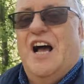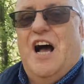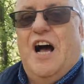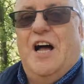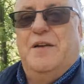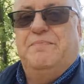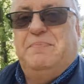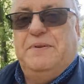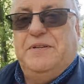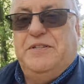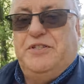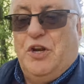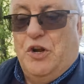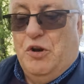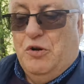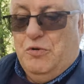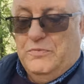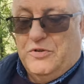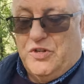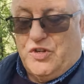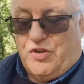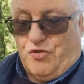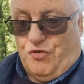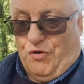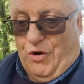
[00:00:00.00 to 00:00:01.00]
I'd be
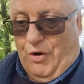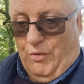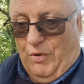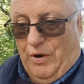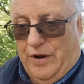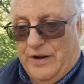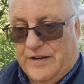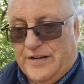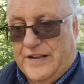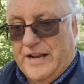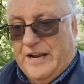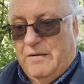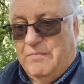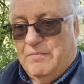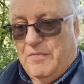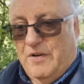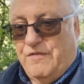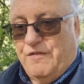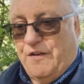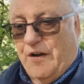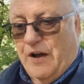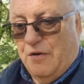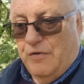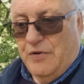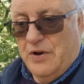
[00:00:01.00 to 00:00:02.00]
doom scrolling down my
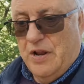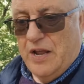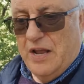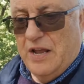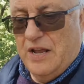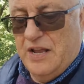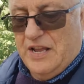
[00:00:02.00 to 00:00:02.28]
phone,